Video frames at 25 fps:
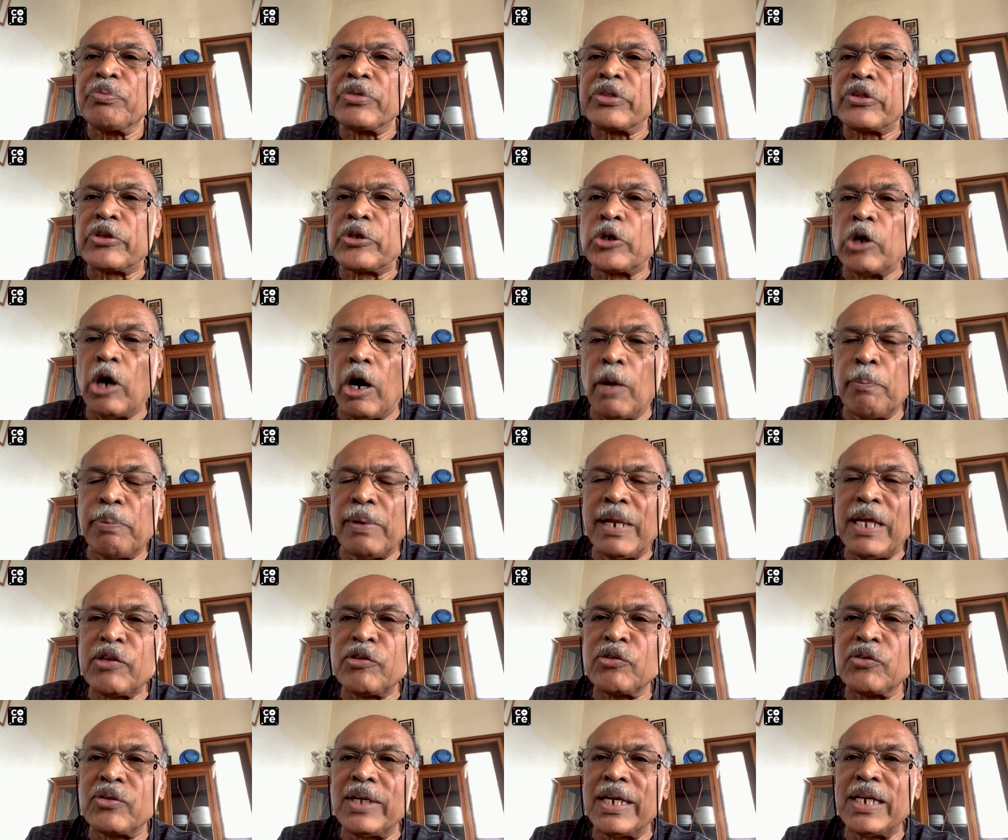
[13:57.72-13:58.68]

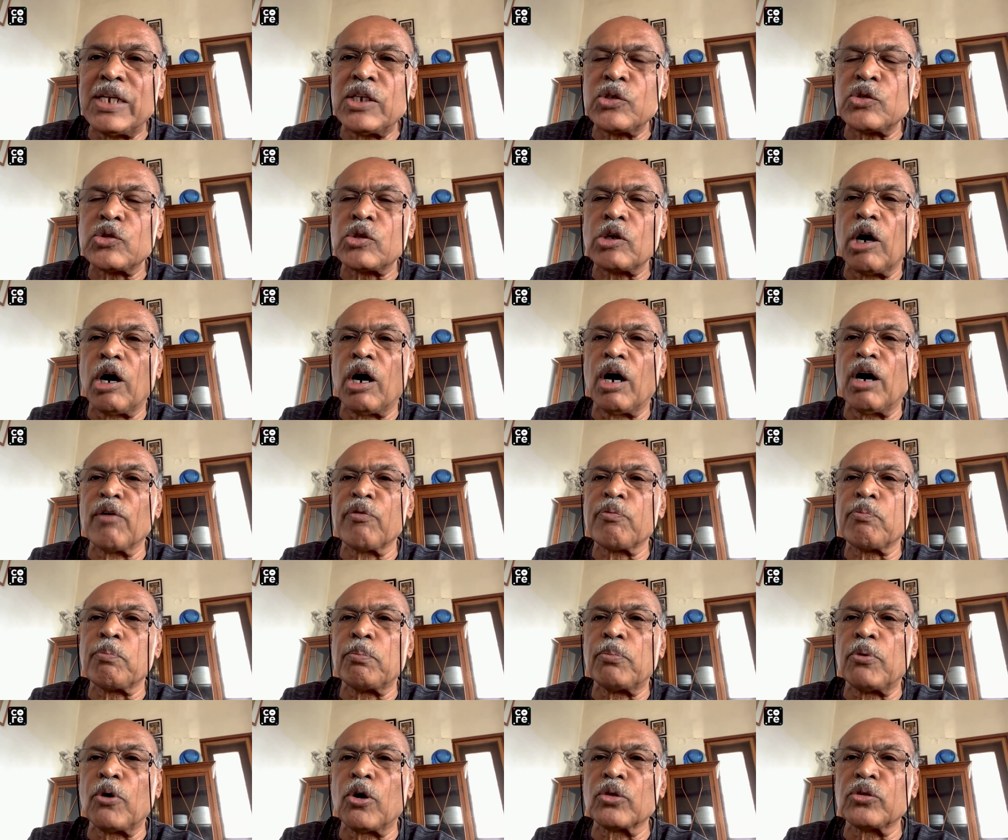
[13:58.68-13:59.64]
Joblessness of
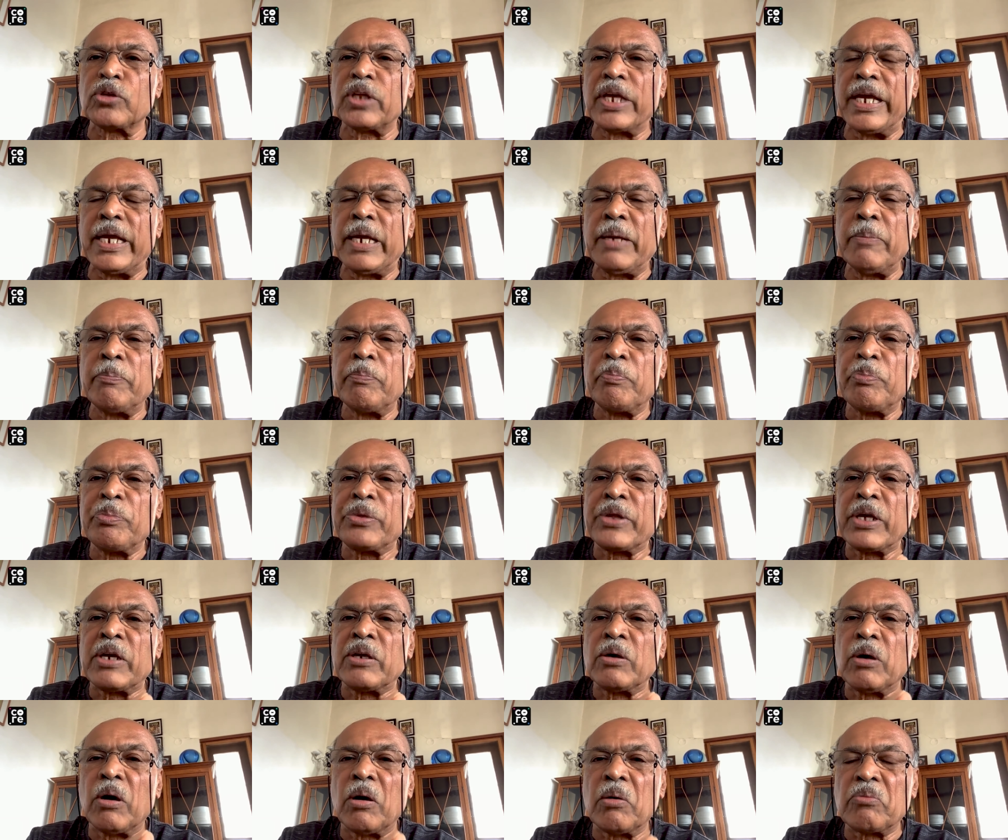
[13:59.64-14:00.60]
both the,
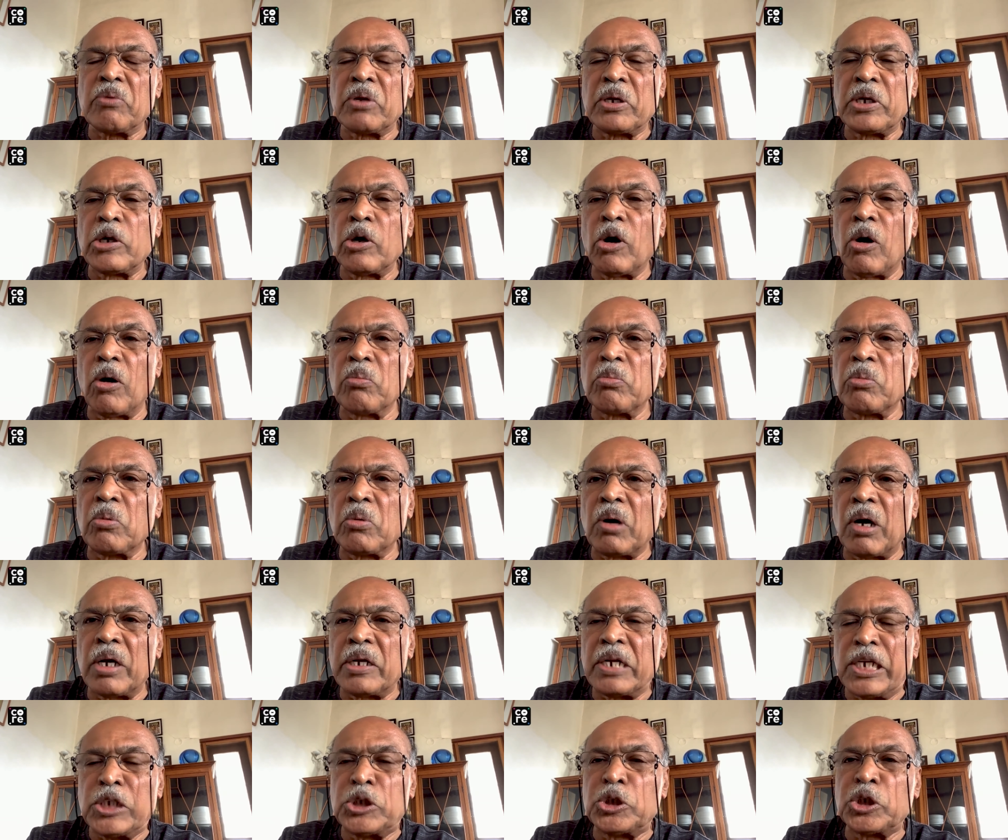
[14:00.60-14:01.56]
you know,
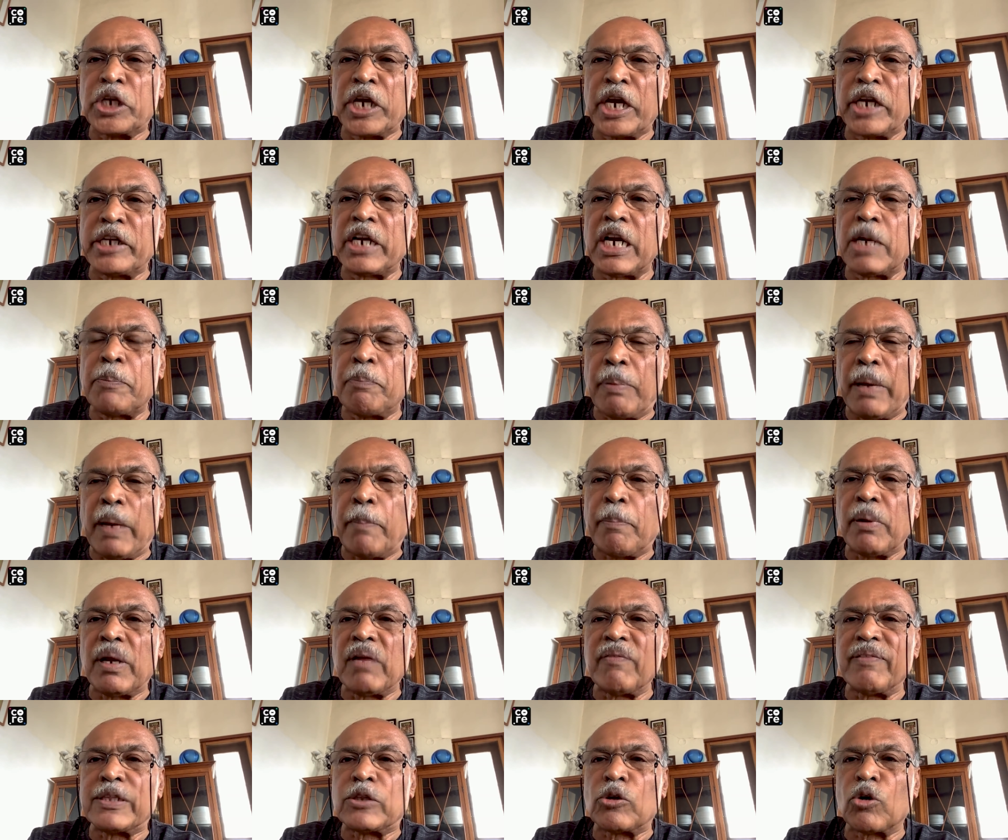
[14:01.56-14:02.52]
educated people
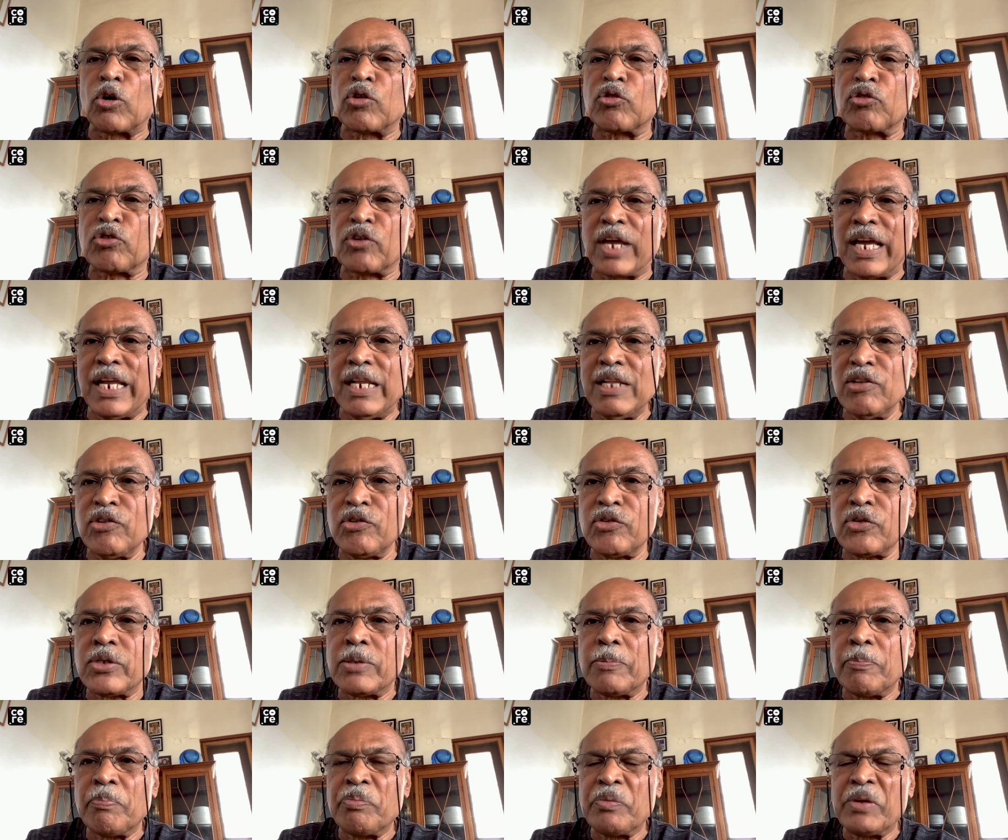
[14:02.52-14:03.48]
without skills.
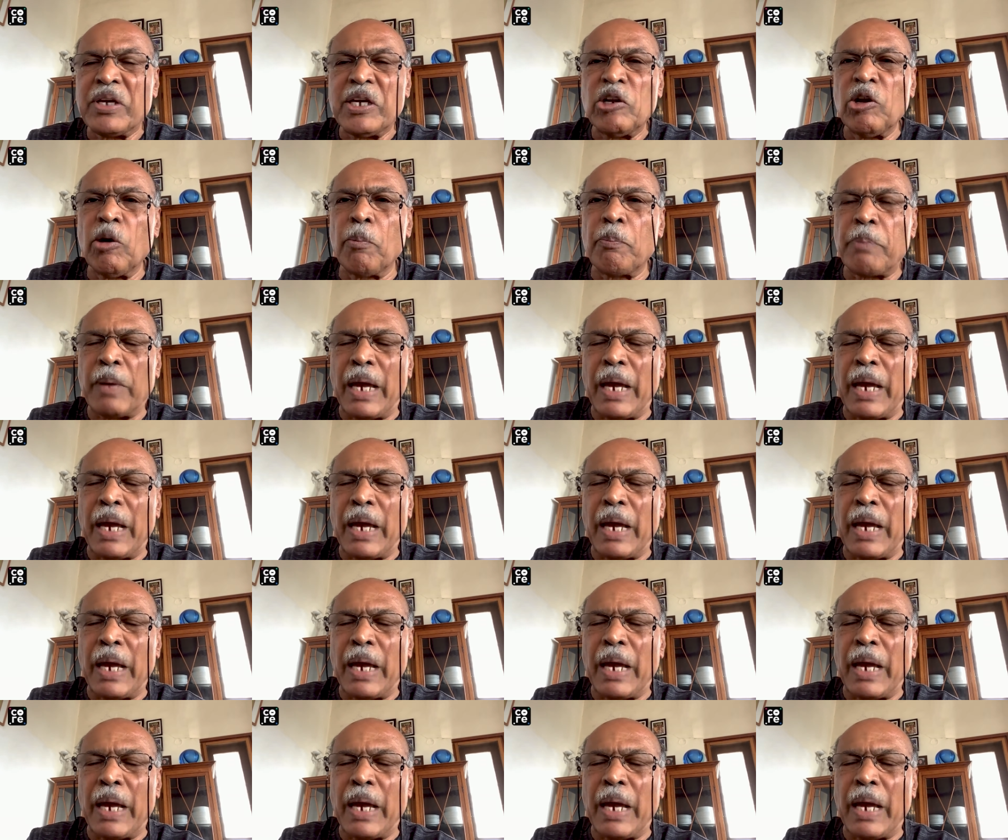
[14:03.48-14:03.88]
You know,